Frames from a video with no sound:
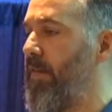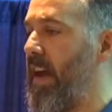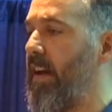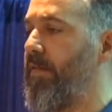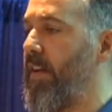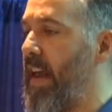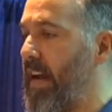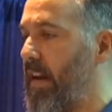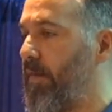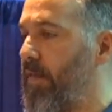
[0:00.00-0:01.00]
negative to
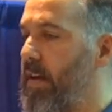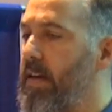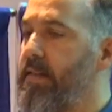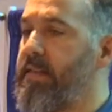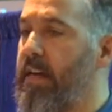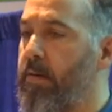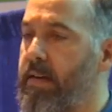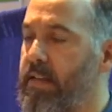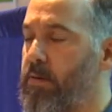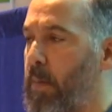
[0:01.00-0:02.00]
negative.
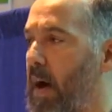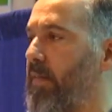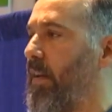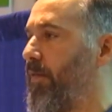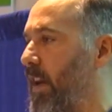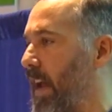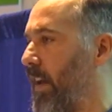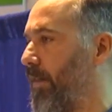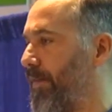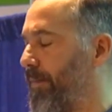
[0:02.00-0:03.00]
Series is positive to negative.